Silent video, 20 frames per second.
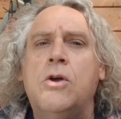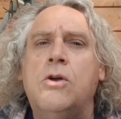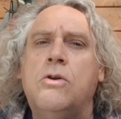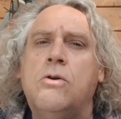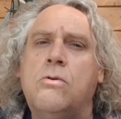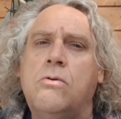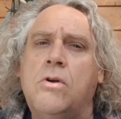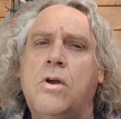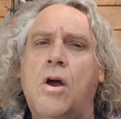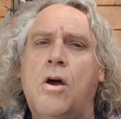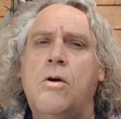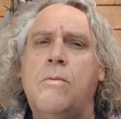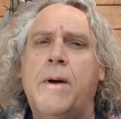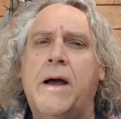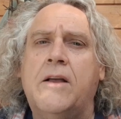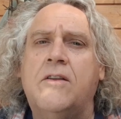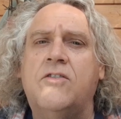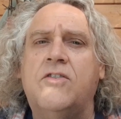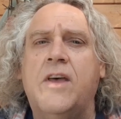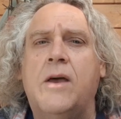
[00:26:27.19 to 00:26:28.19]
you can go
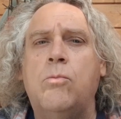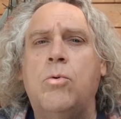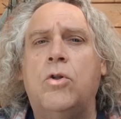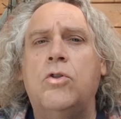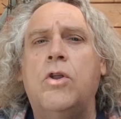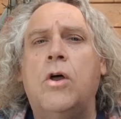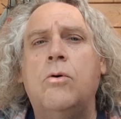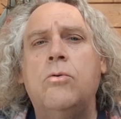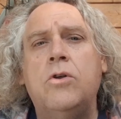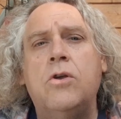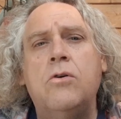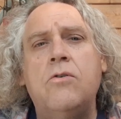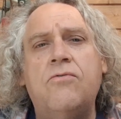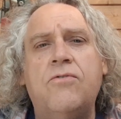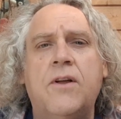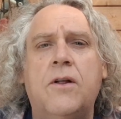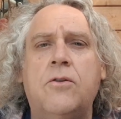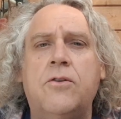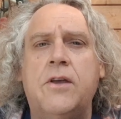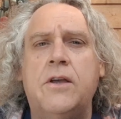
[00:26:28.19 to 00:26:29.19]
back and say, well, no, you
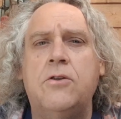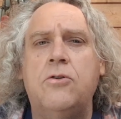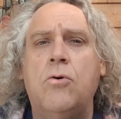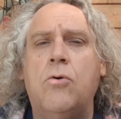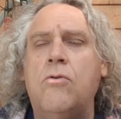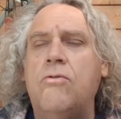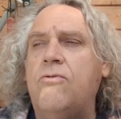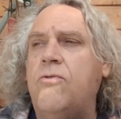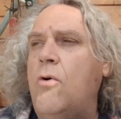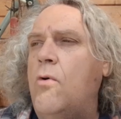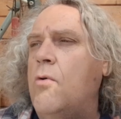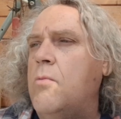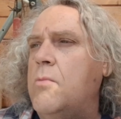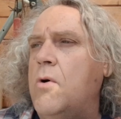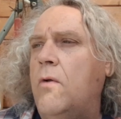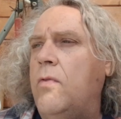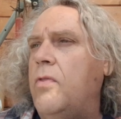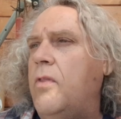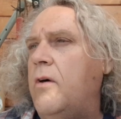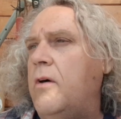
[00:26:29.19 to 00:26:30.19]
filled in your form
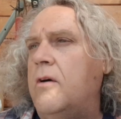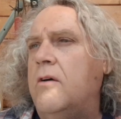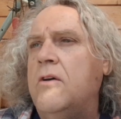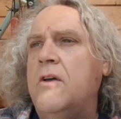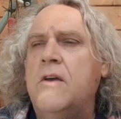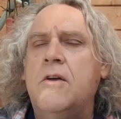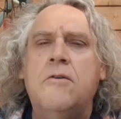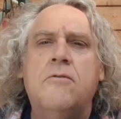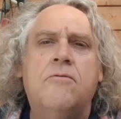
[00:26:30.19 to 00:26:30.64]
on the